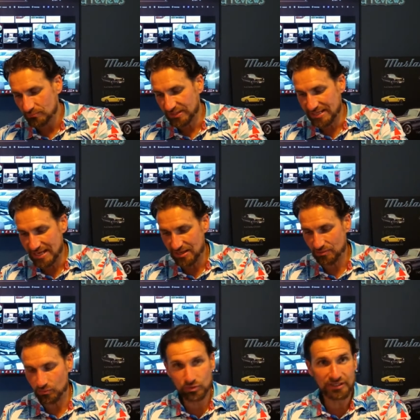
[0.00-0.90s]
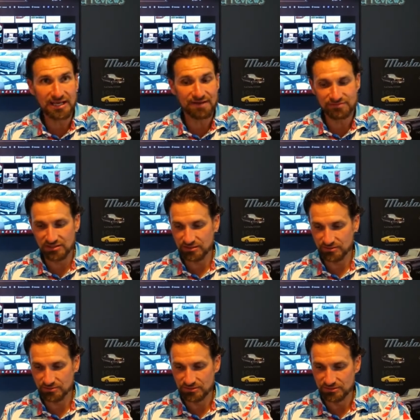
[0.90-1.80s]
Now, we're going to have
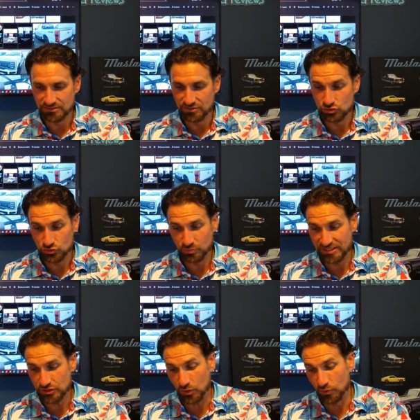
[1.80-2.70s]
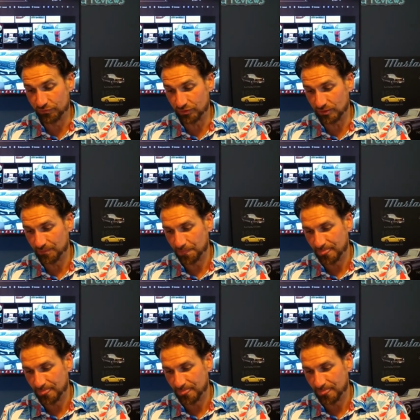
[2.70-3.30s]
to switch over